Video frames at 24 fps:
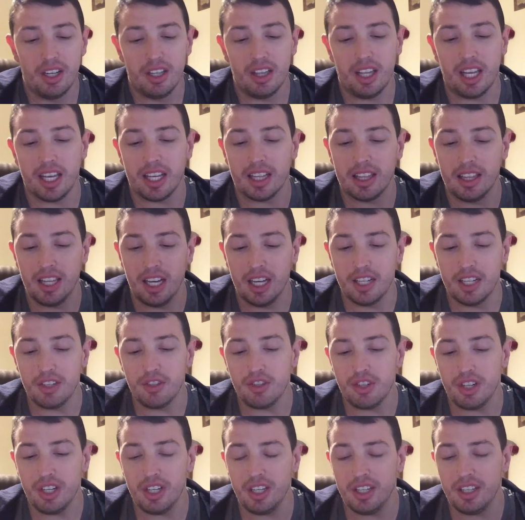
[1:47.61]
like
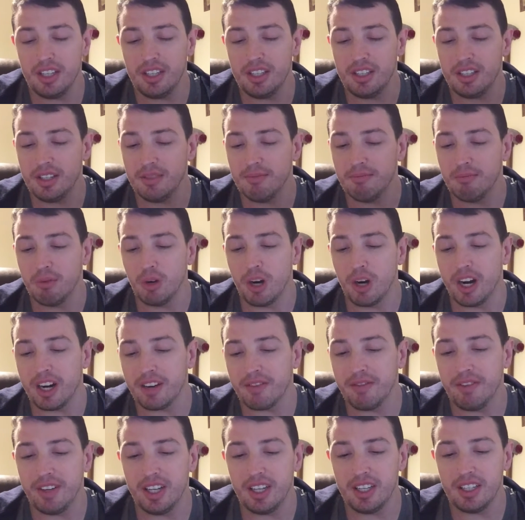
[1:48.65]
lunches and
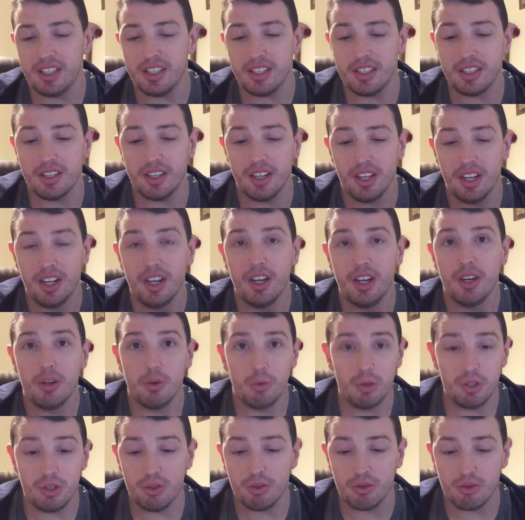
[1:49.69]
breakfast,
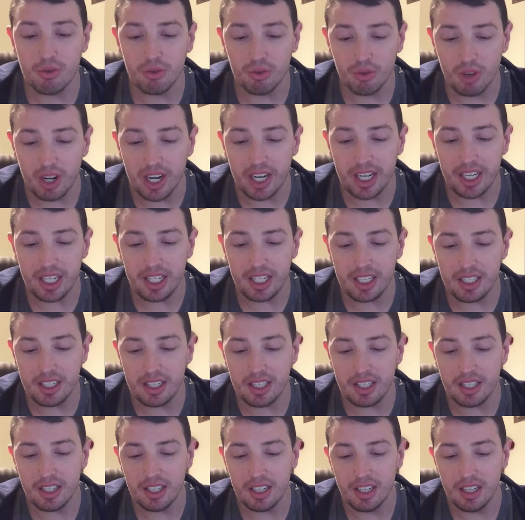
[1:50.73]
which is
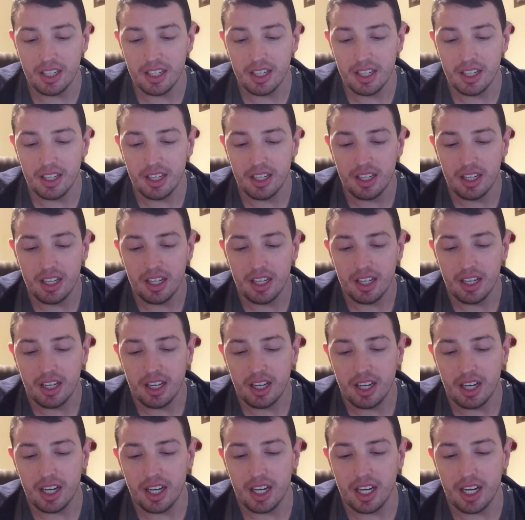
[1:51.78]
great.
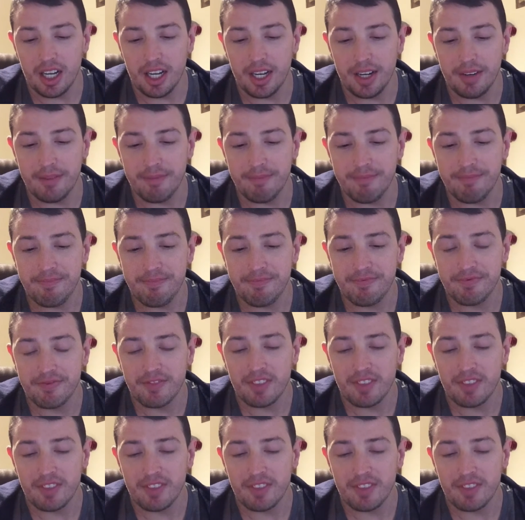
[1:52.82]
And